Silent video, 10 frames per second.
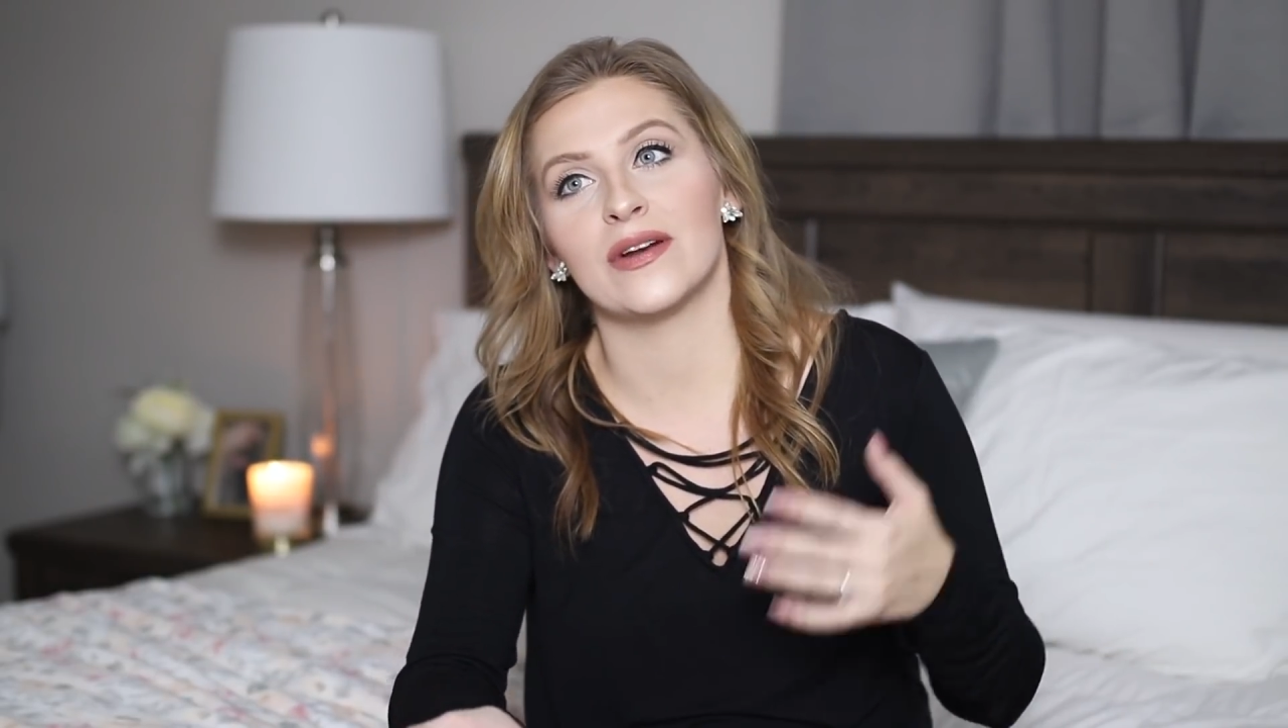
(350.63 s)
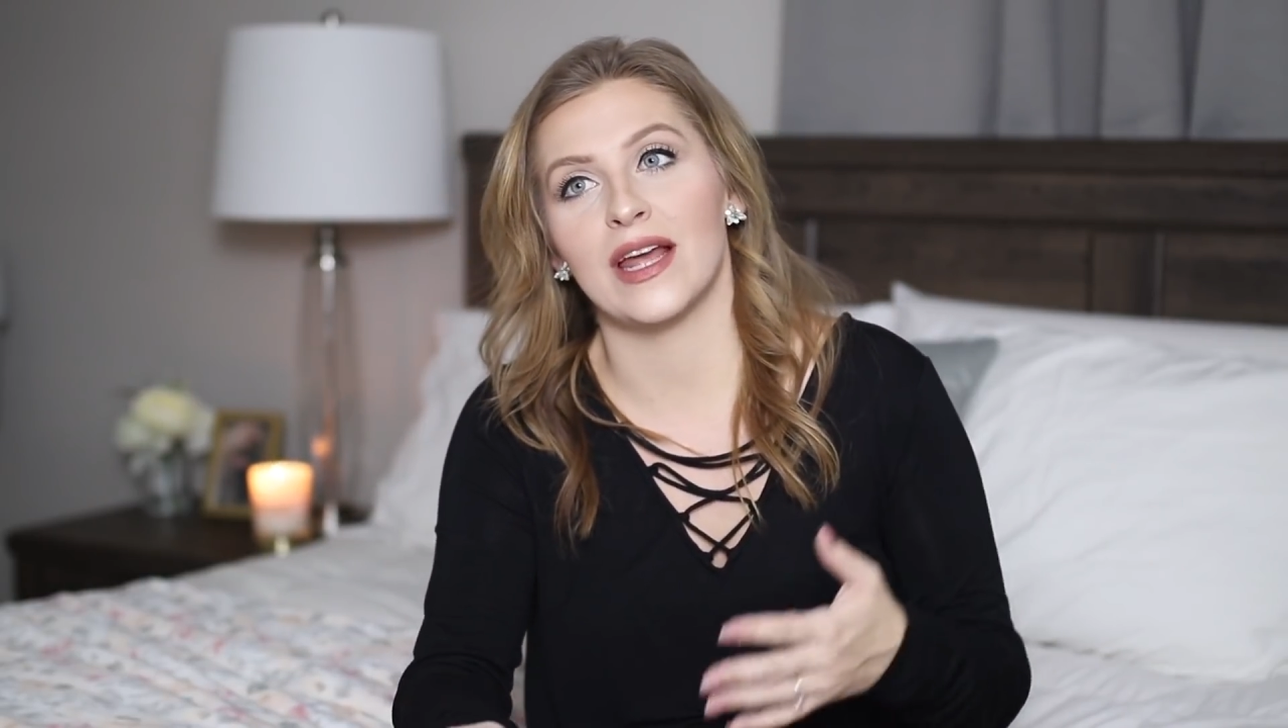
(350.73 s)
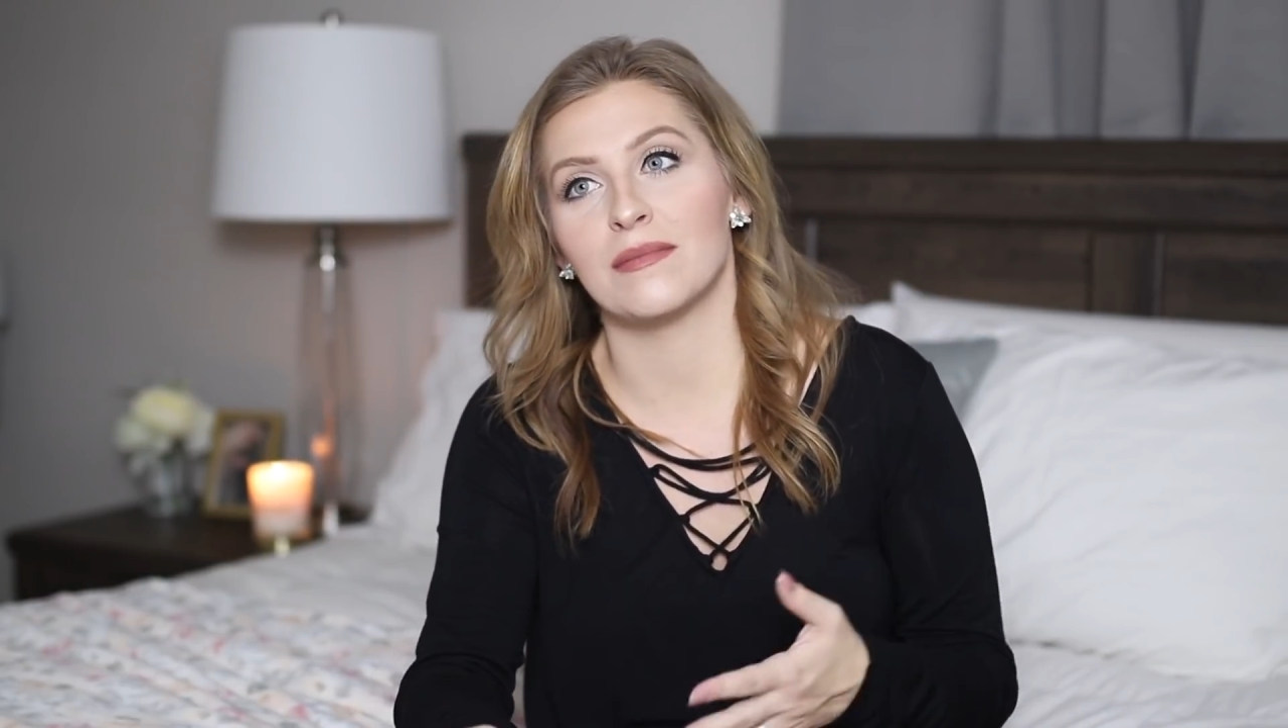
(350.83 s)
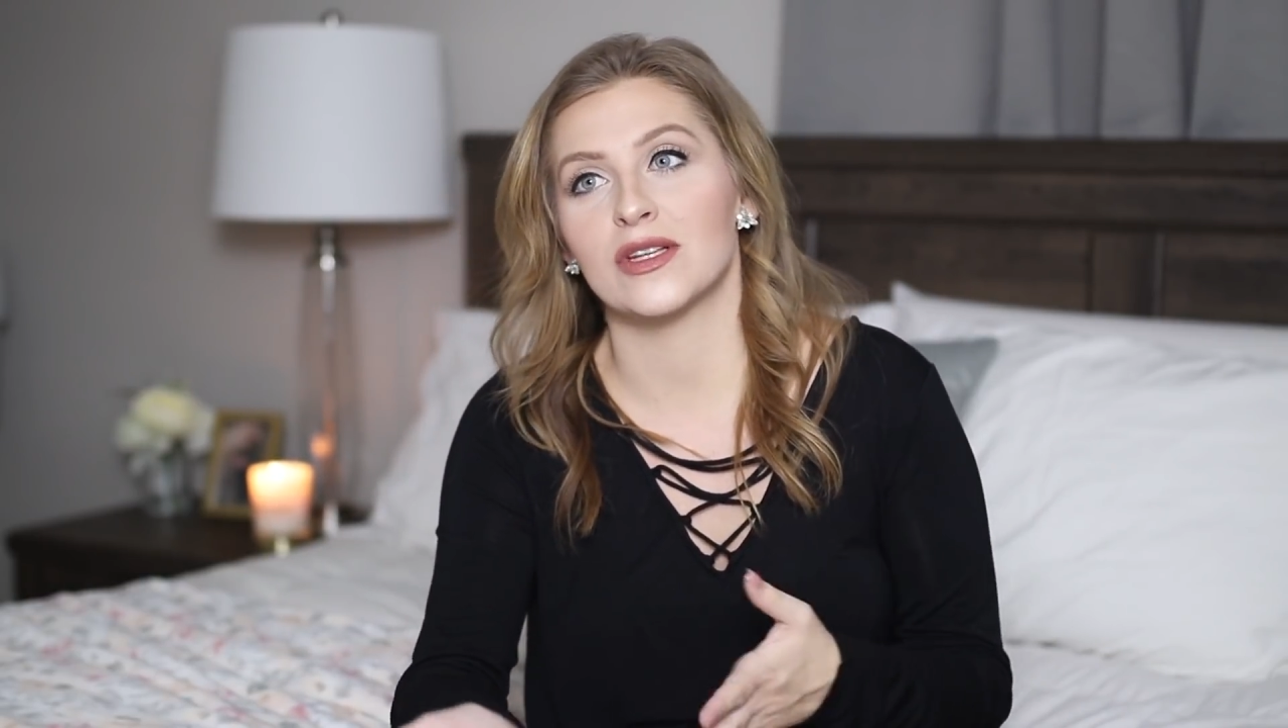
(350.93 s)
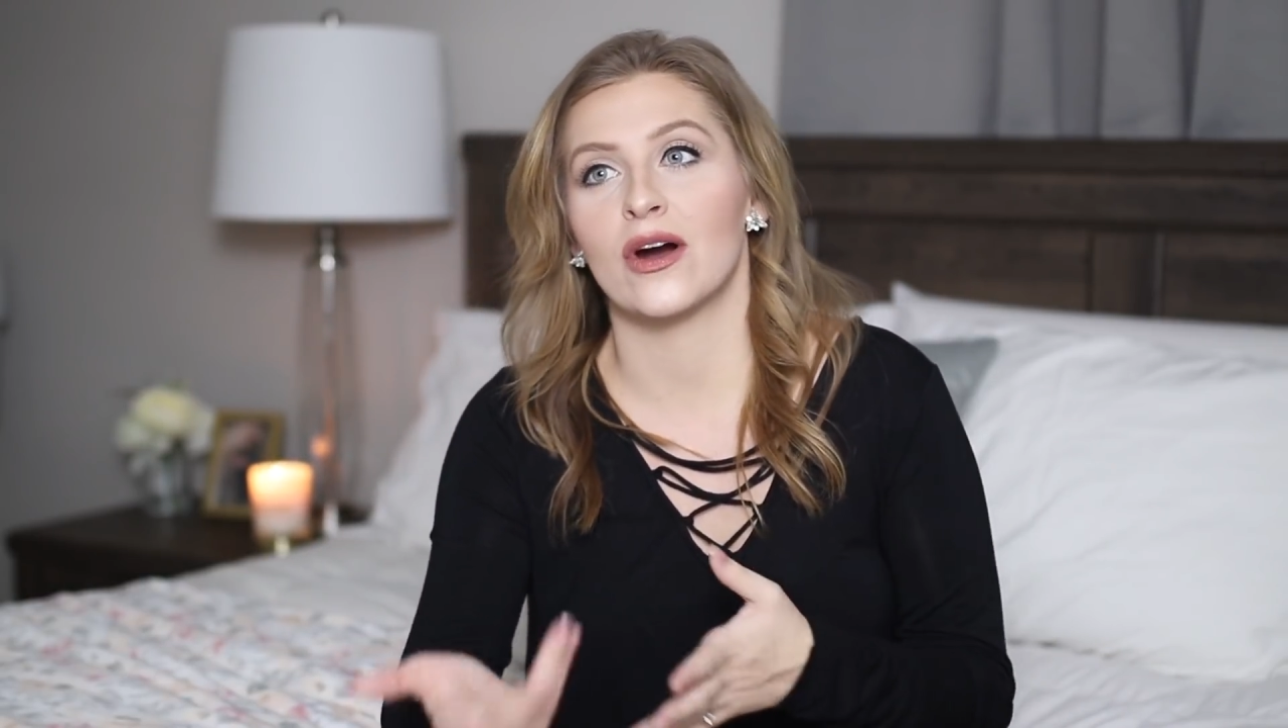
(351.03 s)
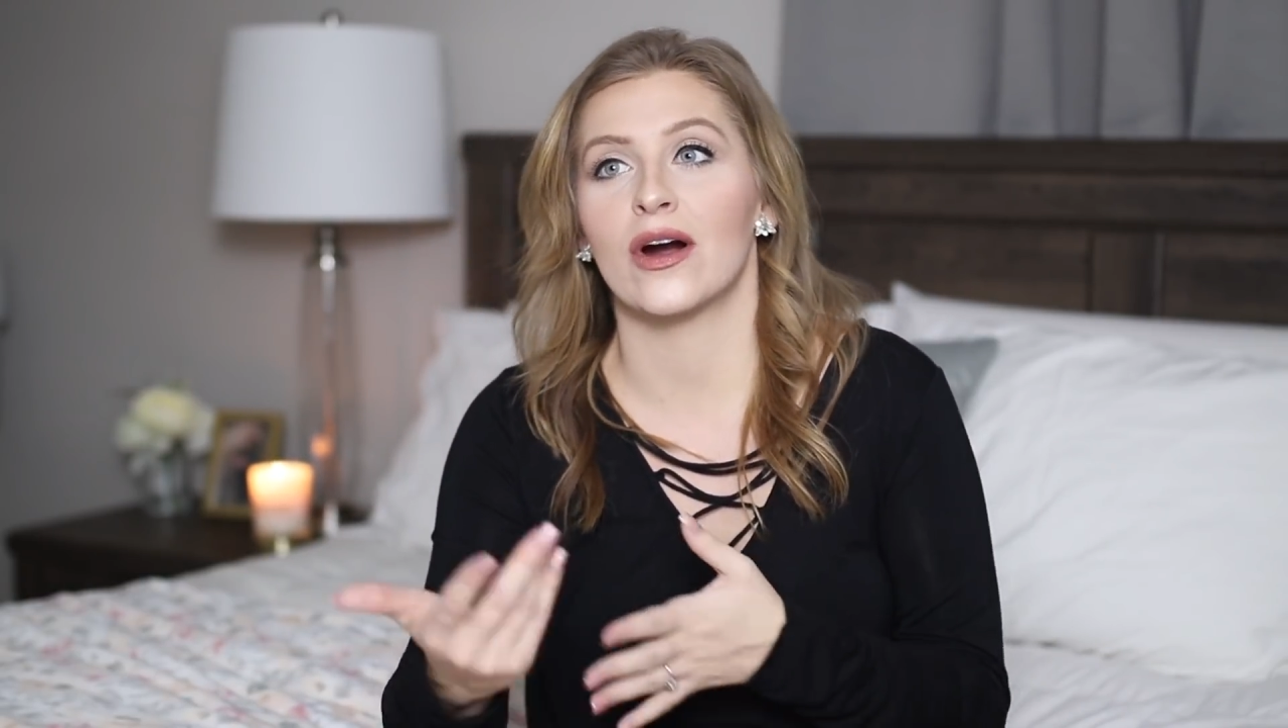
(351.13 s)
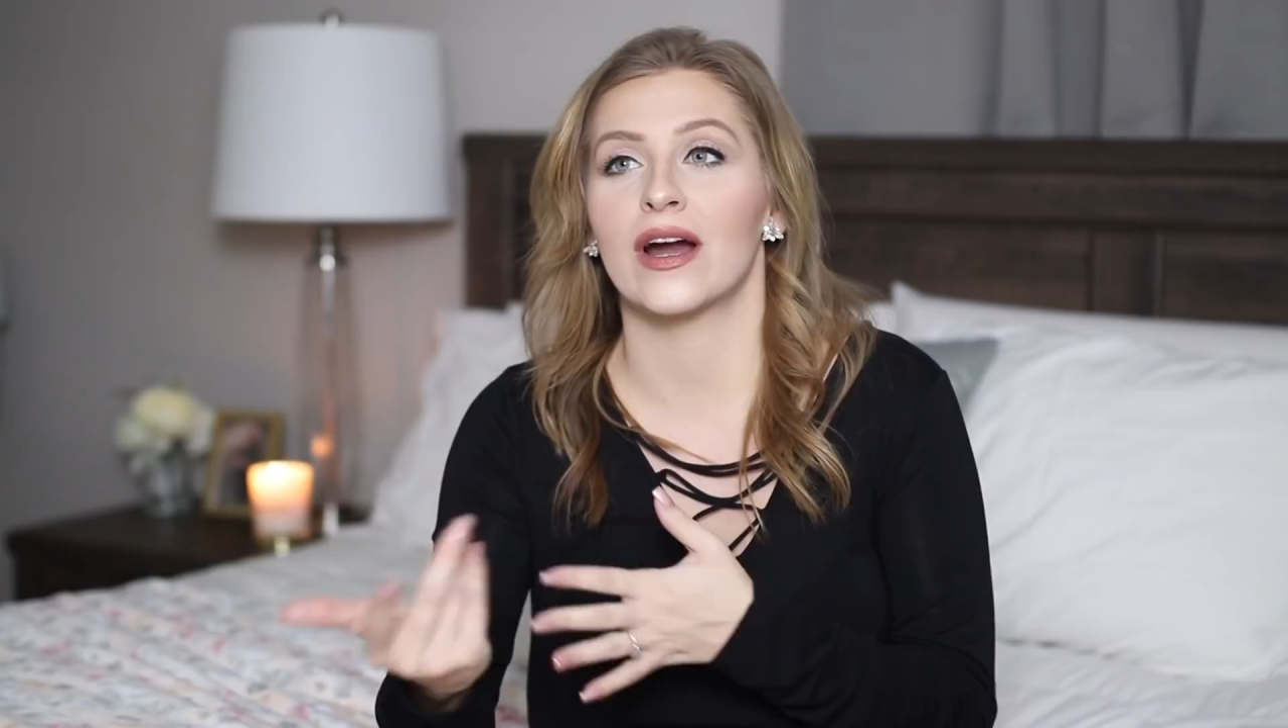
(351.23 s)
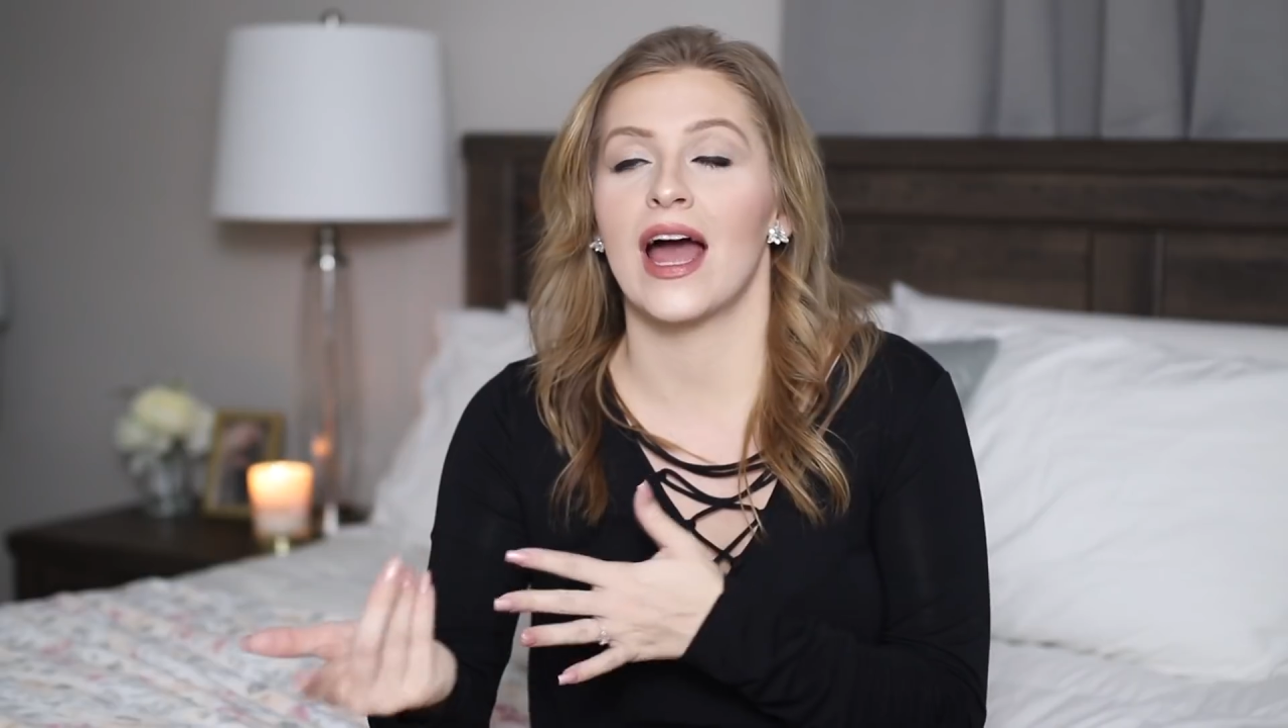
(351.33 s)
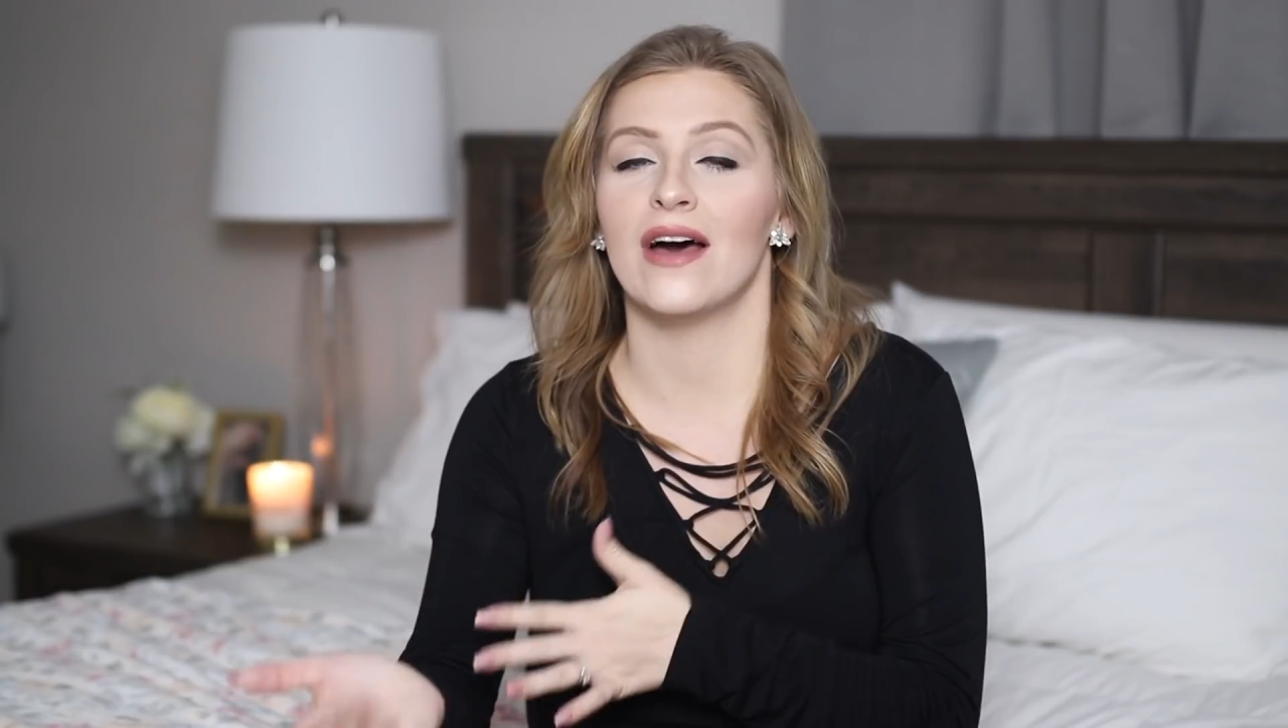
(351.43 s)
names are